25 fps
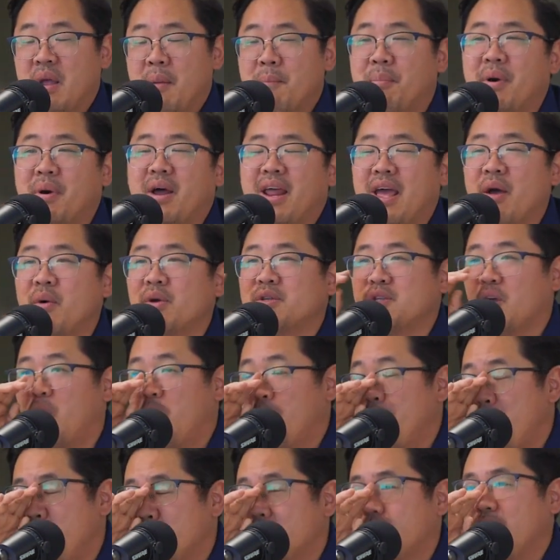But it was
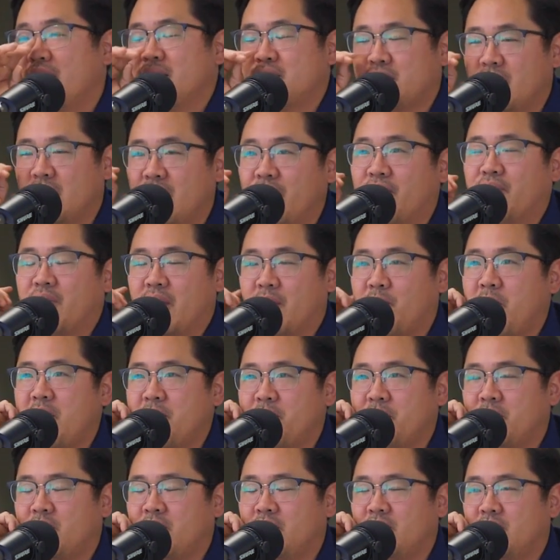almost as if like
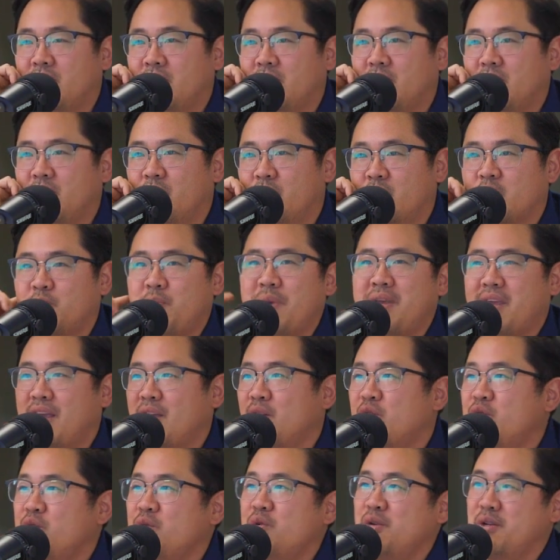people were
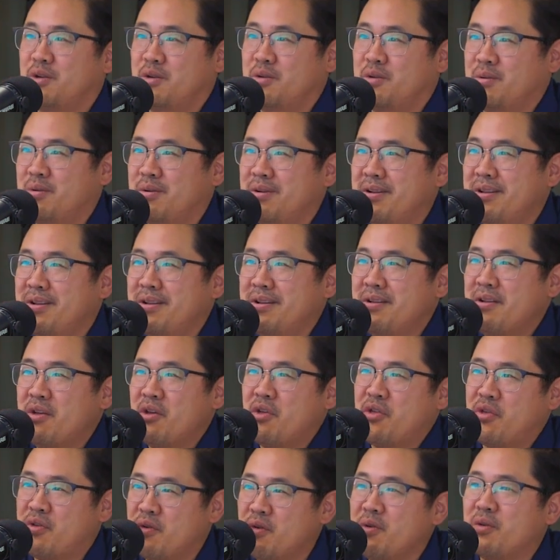speaking to you
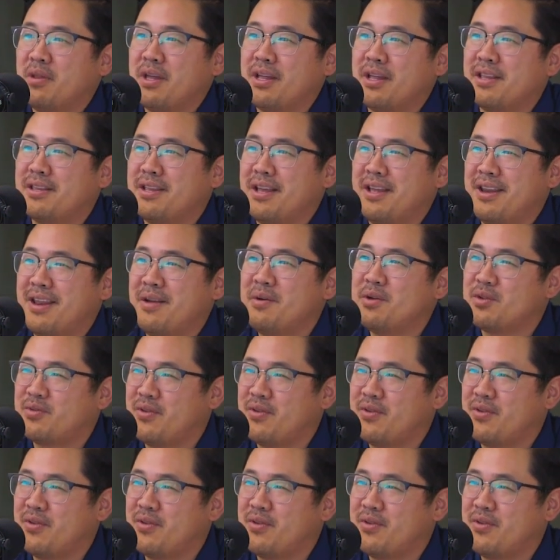through LinkedIn. It was